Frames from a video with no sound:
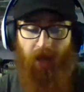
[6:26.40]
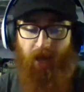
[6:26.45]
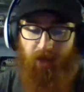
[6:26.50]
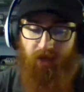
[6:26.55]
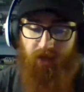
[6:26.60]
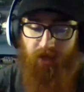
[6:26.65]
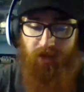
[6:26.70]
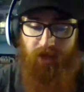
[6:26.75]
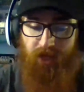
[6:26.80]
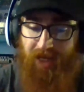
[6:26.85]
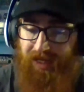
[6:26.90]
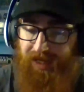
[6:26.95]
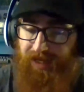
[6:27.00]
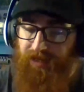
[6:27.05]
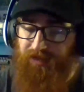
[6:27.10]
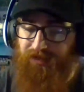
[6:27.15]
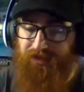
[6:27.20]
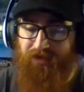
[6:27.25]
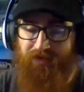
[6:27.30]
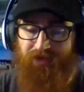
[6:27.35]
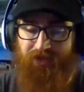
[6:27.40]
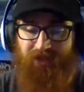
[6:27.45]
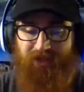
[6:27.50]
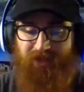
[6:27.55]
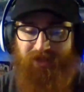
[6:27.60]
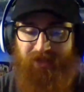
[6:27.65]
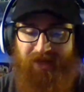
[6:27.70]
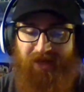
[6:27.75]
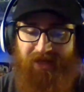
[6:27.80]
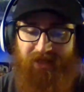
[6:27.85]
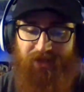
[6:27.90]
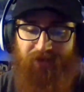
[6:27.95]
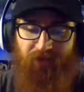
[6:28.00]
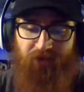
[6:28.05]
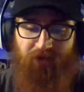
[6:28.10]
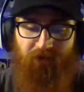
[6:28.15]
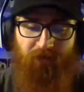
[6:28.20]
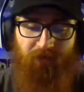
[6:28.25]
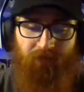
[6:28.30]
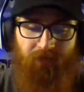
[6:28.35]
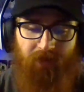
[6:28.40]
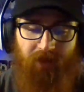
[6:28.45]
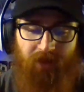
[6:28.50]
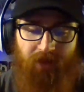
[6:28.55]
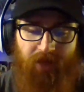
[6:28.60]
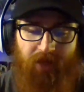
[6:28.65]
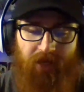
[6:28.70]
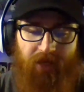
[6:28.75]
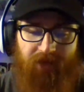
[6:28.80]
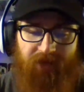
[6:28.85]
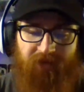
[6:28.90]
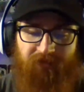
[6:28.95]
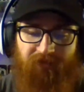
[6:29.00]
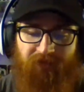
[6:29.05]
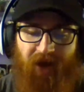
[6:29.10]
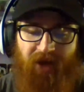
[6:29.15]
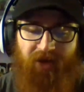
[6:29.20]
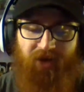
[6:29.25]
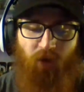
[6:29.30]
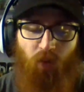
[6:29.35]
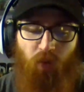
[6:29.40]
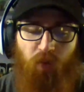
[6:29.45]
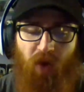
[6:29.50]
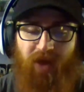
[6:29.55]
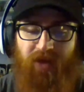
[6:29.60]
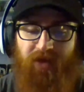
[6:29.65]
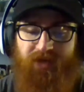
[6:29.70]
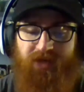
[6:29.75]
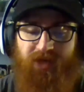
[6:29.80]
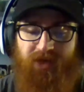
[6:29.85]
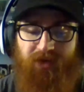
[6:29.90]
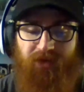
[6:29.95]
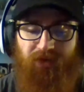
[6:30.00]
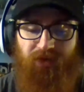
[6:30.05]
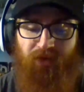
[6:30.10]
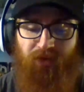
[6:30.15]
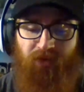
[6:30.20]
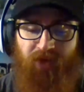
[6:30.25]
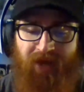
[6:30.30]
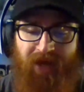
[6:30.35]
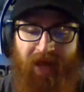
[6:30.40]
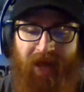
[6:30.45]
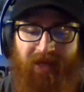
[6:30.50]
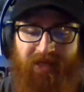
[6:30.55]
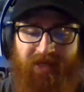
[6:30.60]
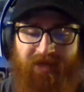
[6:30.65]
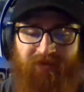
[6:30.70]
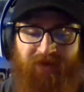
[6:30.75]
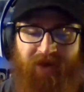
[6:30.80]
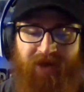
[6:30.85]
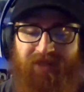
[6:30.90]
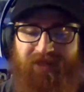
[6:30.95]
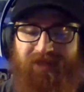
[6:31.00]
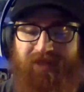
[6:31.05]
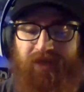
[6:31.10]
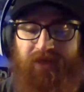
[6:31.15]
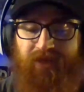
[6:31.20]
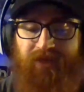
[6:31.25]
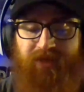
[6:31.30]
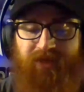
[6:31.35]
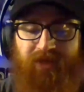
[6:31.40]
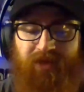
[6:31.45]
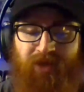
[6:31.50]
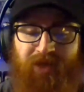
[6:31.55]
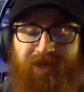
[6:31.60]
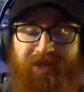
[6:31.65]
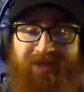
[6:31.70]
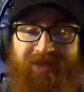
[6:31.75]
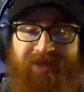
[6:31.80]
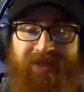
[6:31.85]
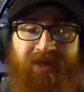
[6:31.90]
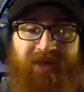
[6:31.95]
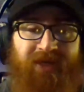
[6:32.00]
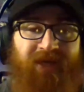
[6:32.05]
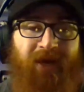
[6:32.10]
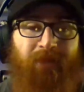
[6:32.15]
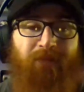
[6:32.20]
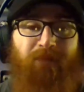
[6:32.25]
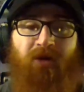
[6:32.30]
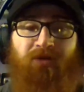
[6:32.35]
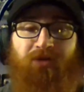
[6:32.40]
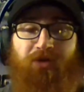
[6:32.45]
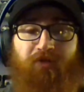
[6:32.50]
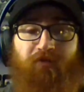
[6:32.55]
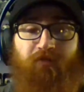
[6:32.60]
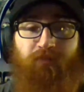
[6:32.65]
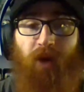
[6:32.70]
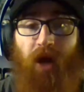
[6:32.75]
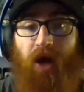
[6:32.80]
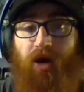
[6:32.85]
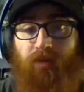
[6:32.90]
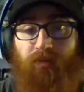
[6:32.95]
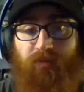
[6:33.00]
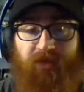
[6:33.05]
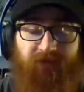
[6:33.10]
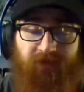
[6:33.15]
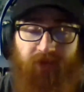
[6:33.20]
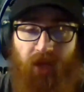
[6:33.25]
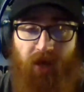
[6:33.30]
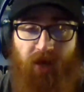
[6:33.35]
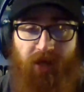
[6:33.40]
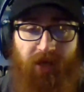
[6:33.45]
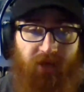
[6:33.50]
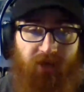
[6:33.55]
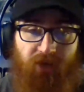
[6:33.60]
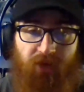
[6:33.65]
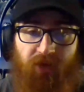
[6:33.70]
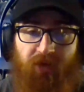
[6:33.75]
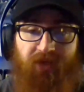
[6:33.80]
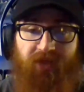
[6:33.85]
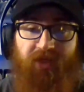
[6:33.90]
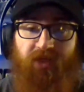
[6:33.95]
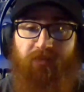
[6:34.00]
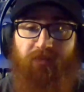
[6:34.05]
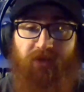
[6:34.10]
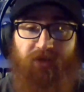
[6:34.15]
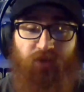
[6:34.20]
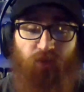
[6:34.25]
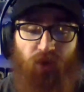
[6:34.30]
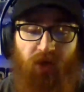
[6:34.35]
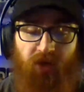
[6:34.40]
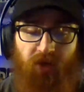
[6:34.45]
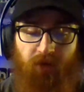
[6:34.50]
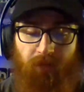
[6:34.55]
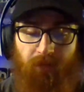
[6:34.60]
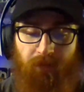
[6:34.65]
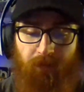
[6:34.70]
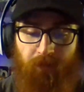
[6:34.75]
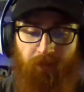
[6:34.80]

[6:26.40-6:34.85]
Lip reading: And he enters this next room to find a wind tunnel that activates instantly, sending a bunch of bombs flying towards him as well.